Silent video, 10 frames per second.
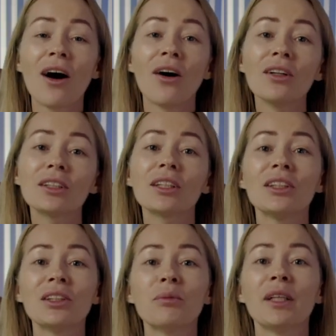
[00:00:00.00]
Also,
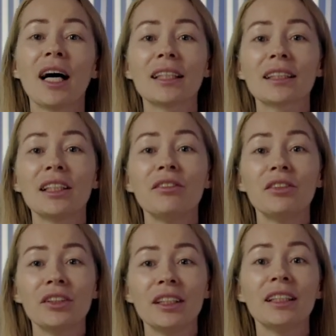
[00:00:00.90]
you'll be asked
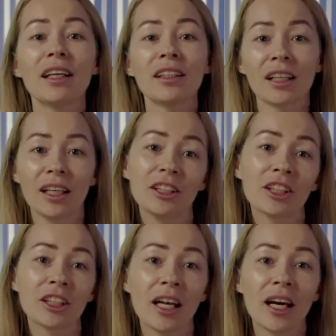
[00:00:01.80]
if you need a ride
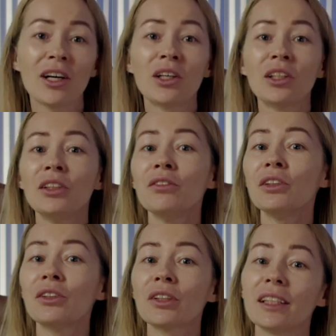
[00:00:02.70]
share or if
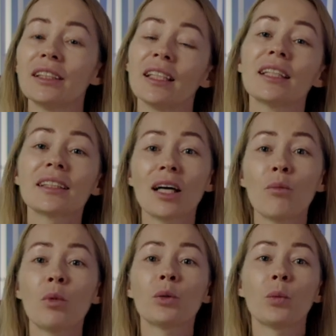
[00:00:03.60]
you can take
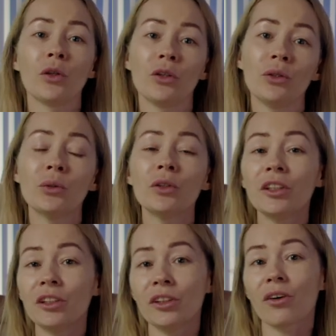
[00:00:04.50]
someone with you
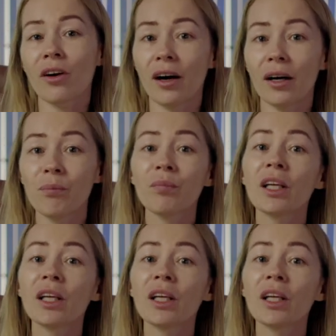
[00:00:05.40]
in your car.